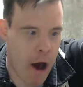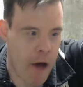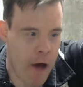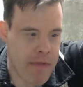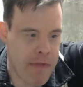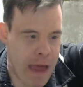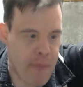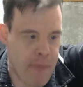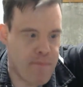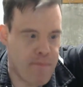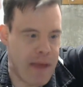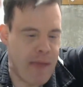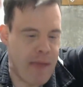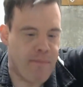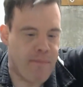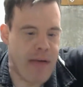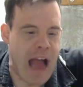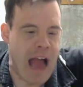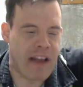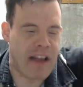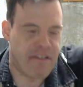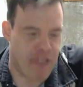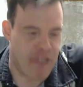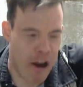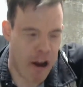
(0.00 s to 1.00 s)
on that big
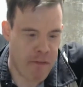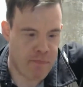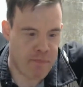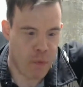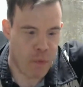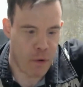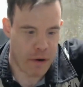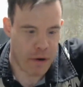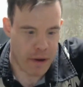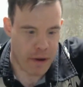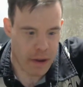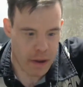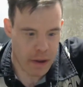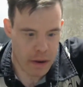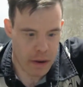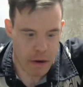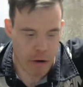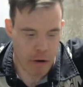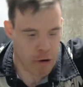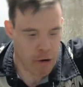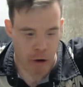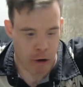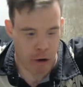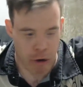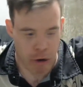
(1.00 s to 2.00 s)
black dartboard,
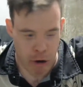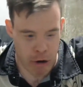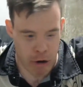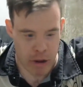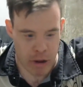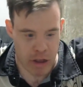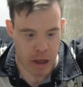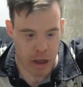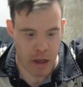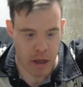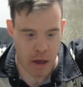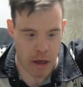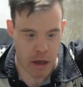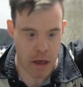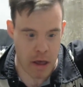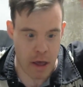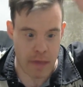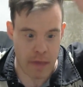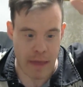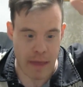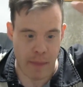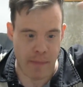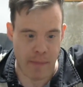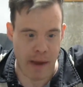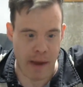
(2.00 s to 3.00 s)

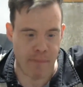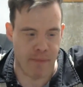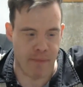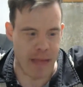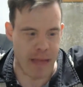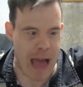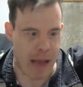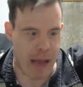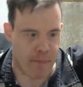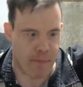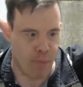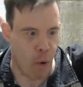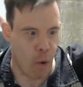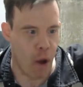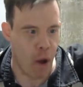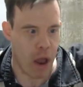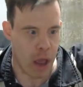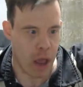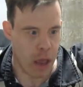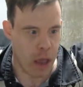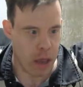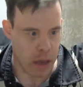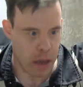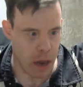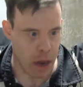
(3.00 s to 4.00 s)
that big black board.
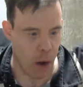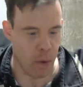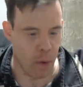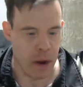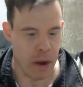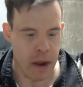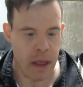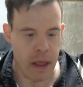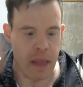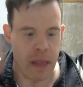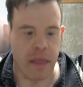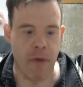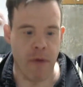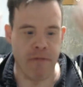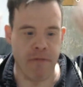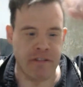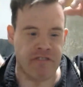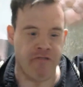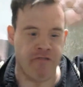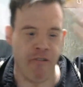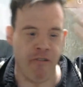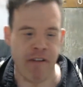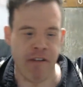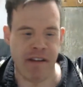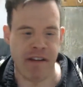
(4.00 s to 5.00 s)
You know, they were
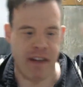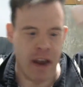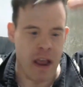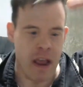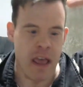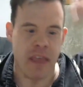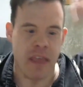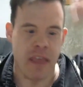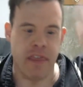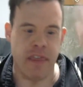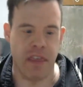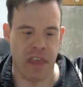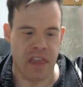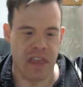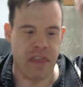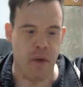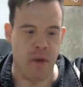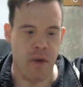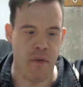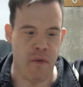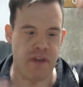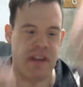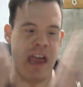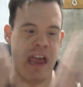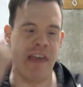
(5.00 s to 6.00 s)
stories.
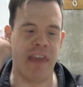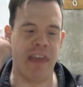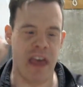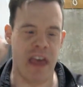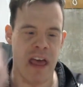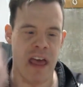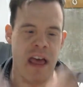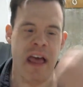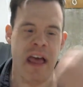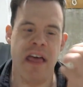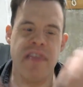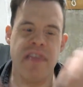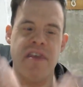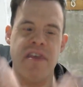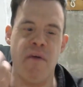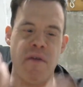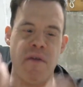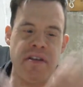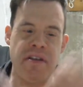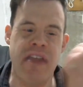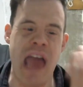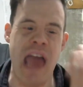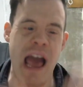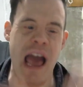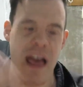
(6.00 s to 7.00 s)
They were telling.
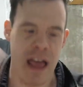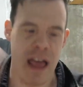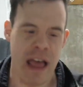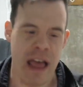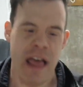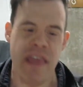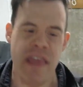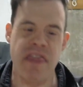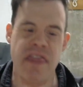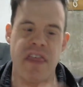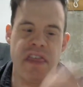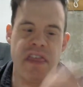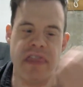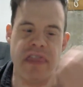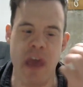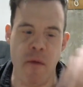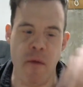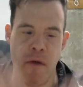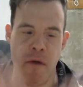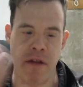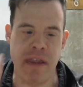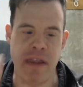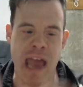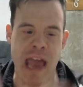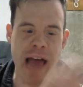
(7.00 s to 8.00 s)
They
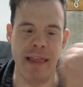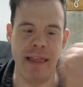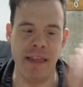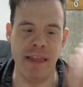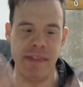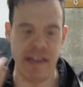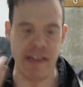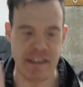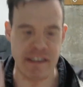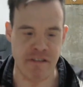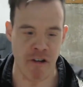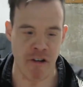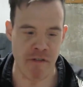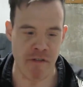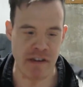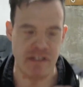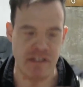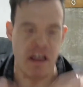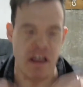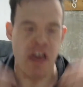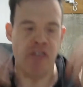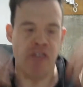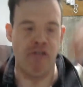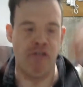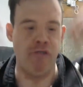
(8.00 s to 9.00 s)
were telling these
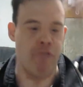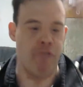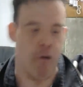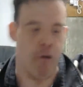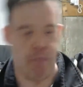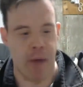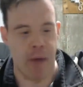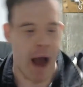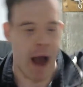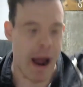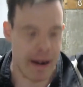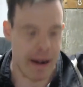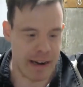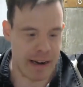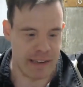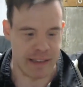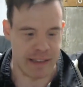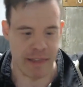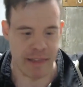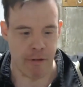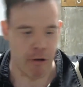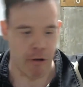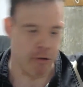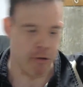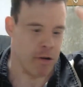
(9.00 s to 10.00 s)
stories through their bodies
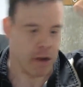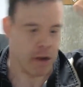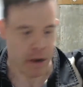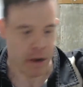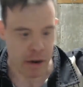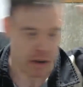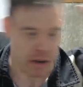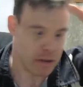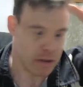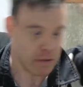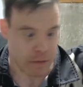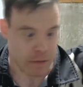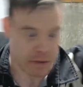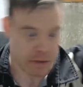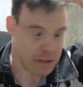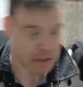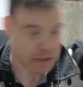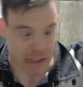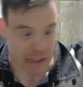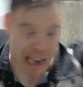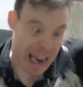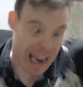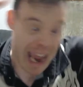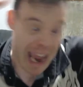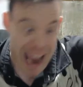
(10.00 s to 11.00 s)
and their
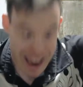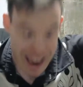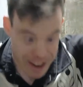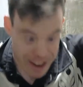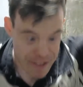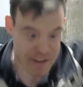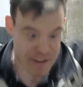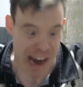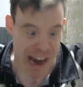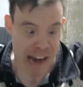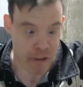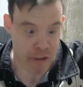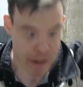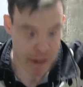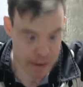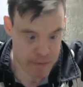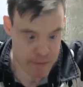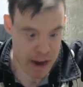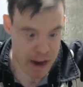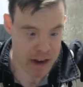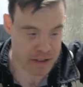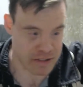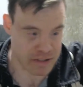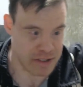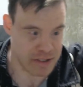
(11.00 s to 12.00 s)
facial
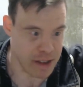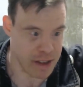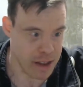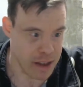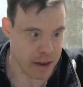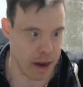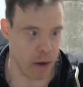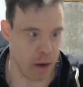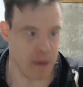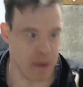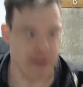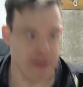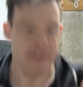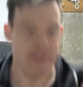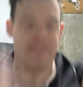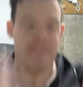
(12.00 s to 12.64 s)
expressions. You know,